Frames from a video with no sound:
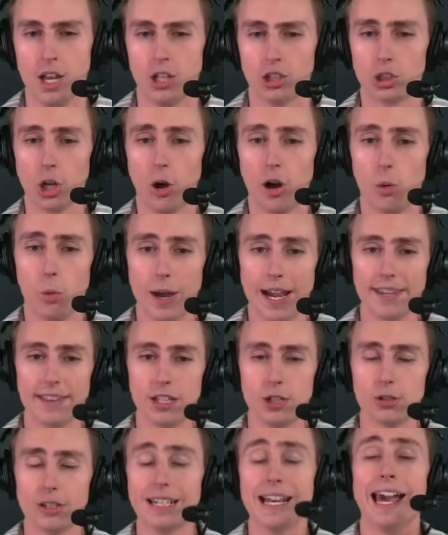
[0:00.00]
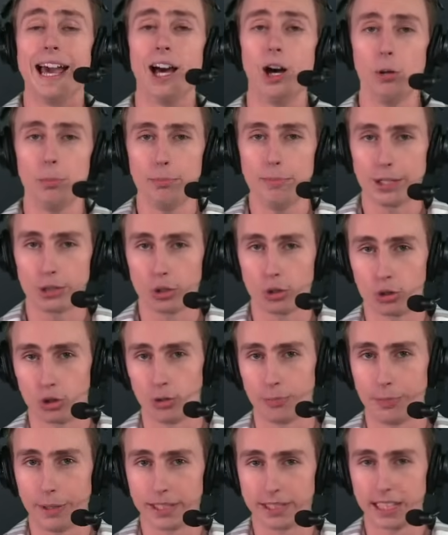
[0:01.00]
So a way that you can help Mitchell
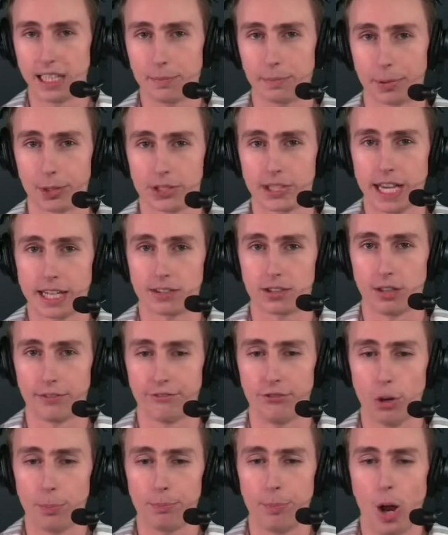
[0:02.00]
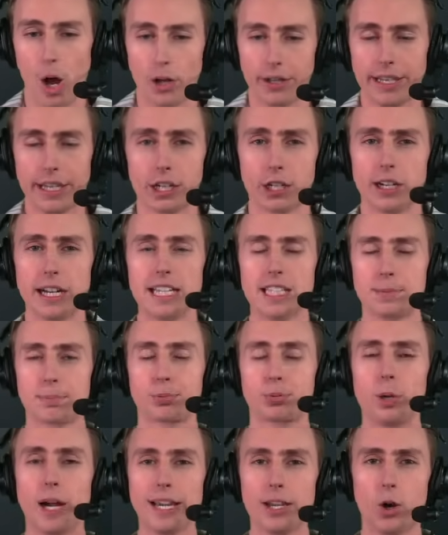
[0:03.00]
Trubisky protect the football here is
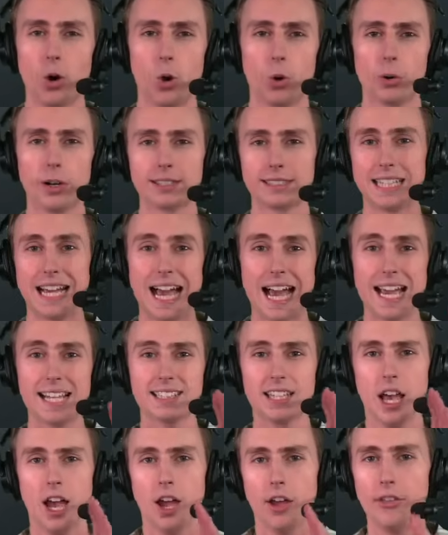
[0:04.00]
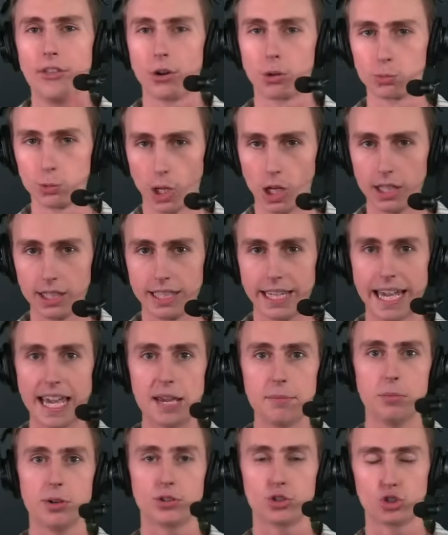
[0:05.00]
prioritize the run
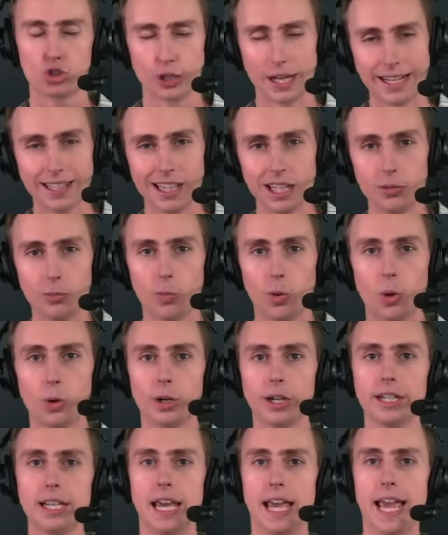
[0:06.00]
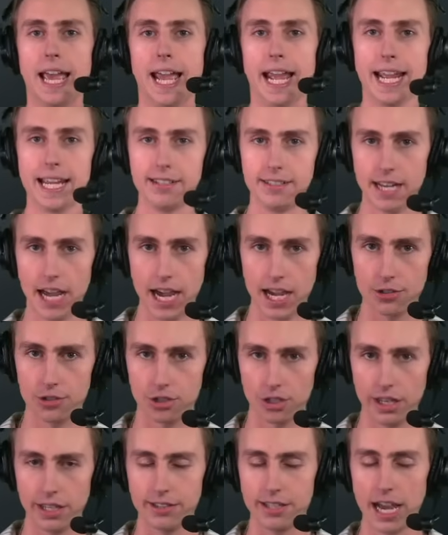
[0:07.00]
game with Jaylen Warren and
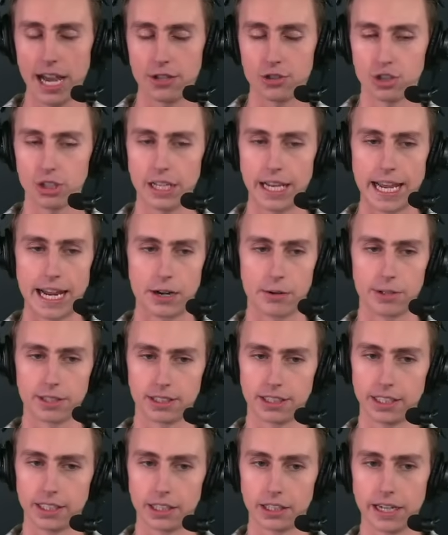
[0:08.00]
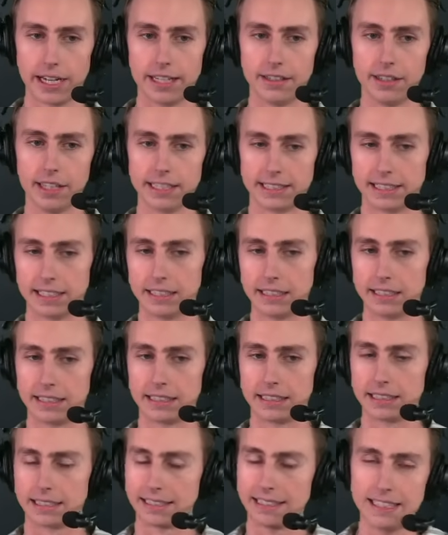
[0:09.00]
Najee Harris here. And listen,
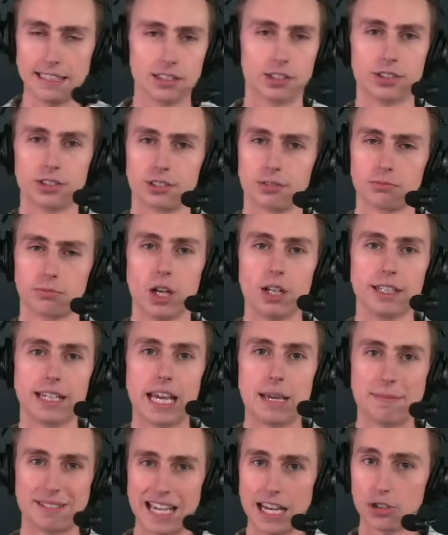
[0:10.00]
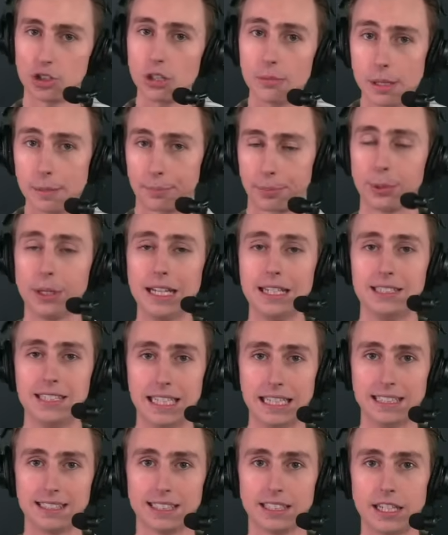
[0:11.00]
the Steelers' run game has actually been pretty
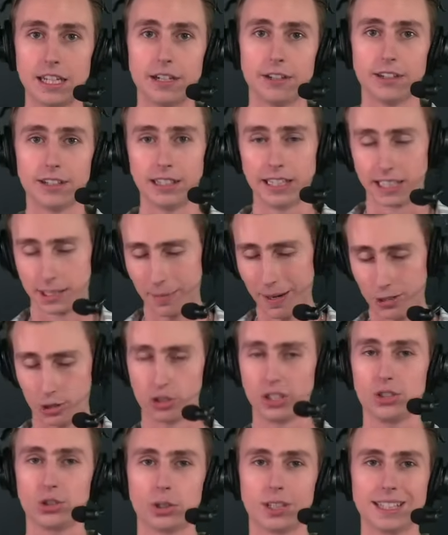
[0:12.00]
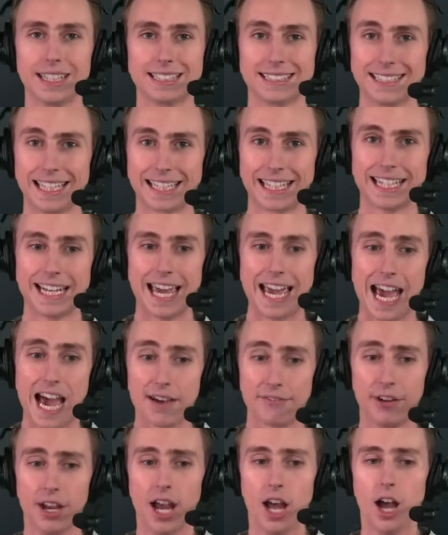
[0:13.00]
decent here, especially during the second
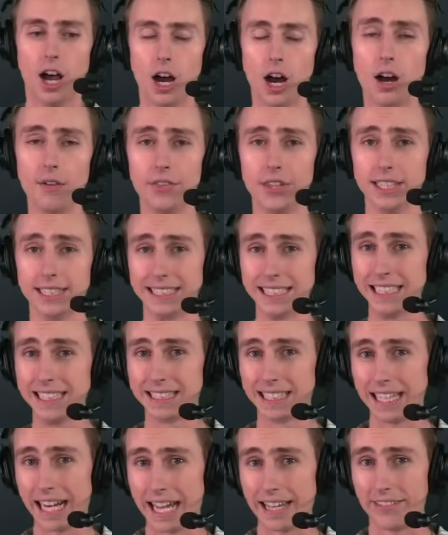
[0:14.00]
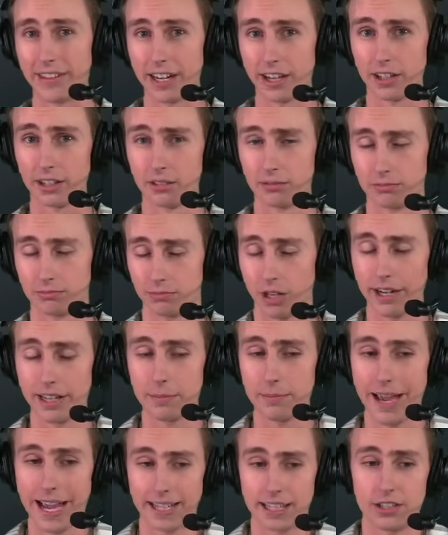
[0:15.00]
half of the season. And their
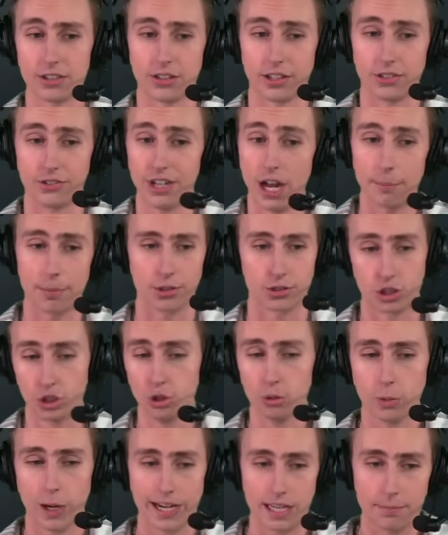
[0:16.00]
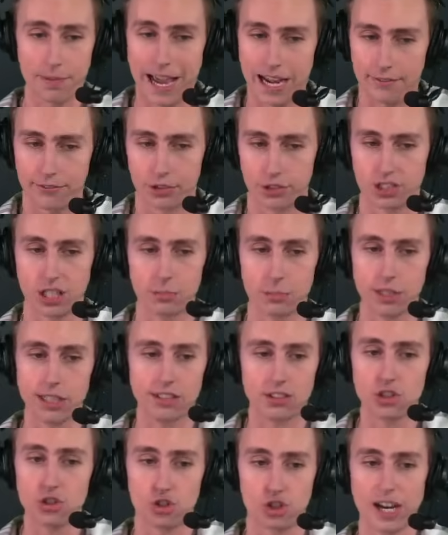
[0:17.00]
running back here, their number 2 running back for some
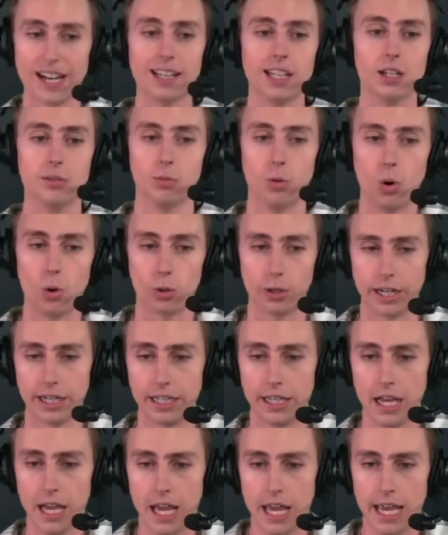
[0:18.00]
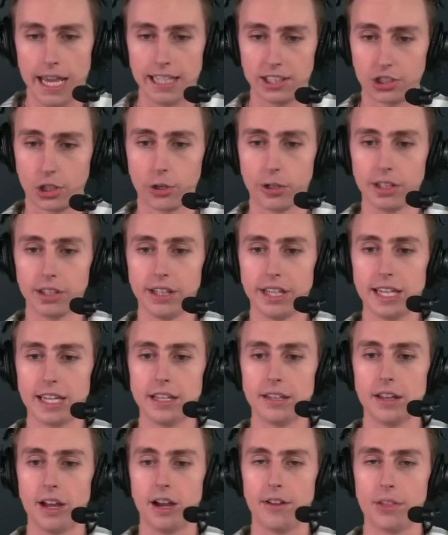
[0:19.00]
reason, Jaylen Warren, is
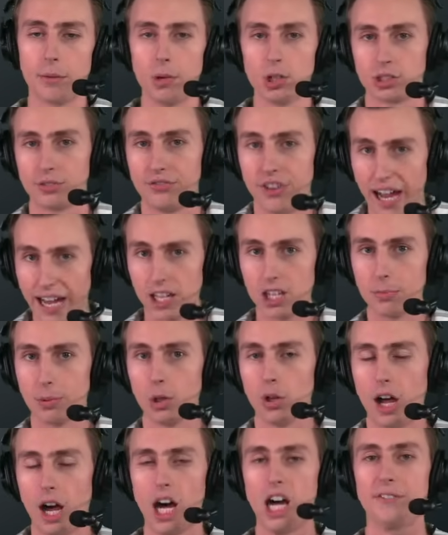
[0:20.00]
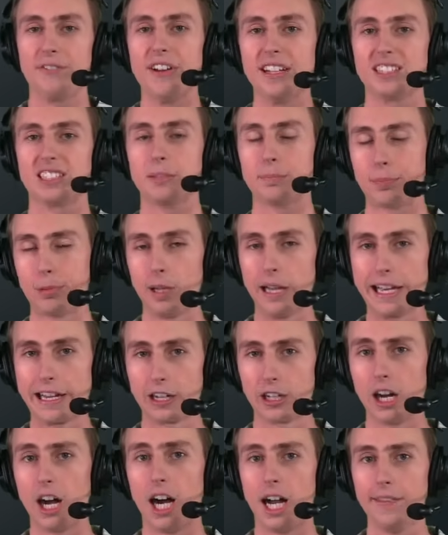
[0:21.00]
currently the most valuable offensive
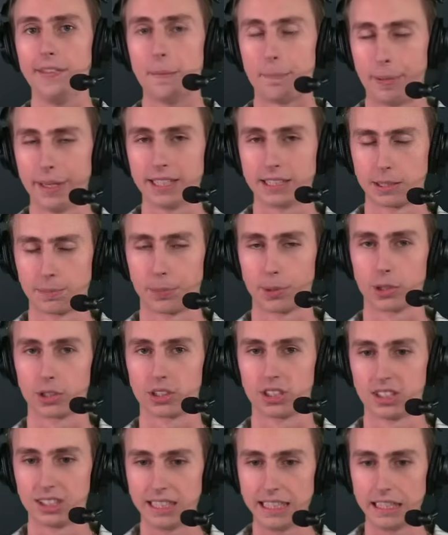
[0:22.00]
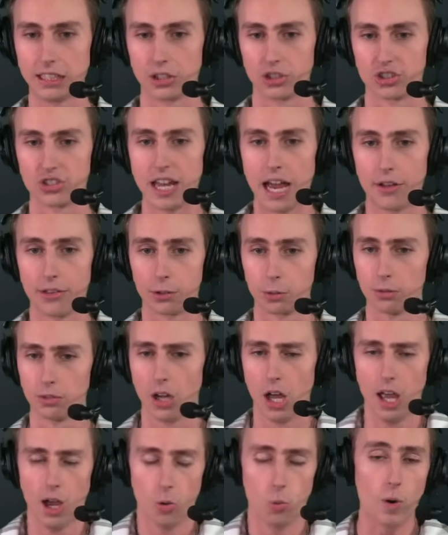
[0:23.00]
player on the Pittsburgh Steelers. Now,
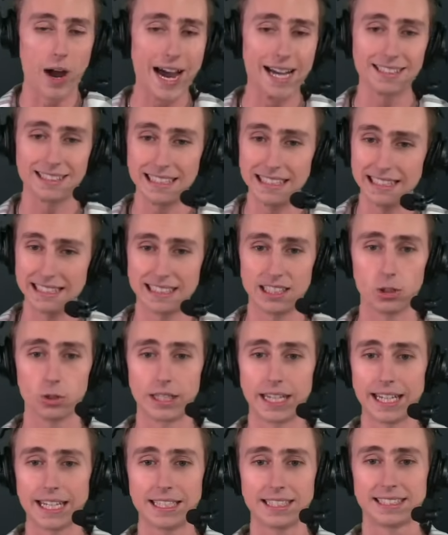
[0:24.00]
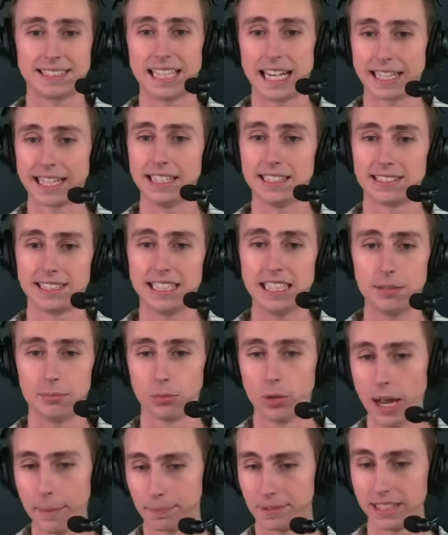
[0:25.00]
why is he still getting second-team
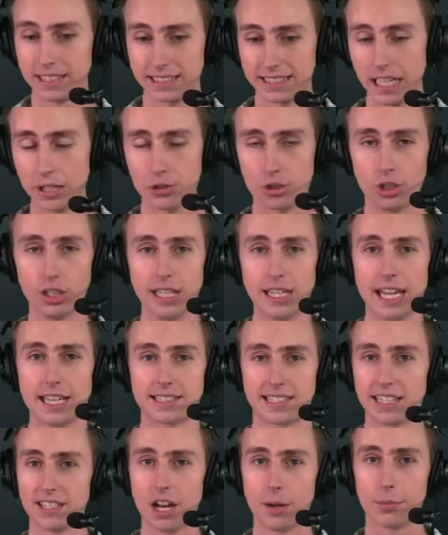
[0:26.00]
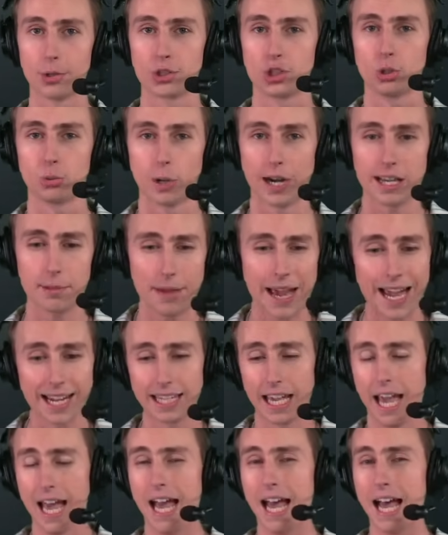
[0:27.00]
reps, essentially, as the number 2 running back?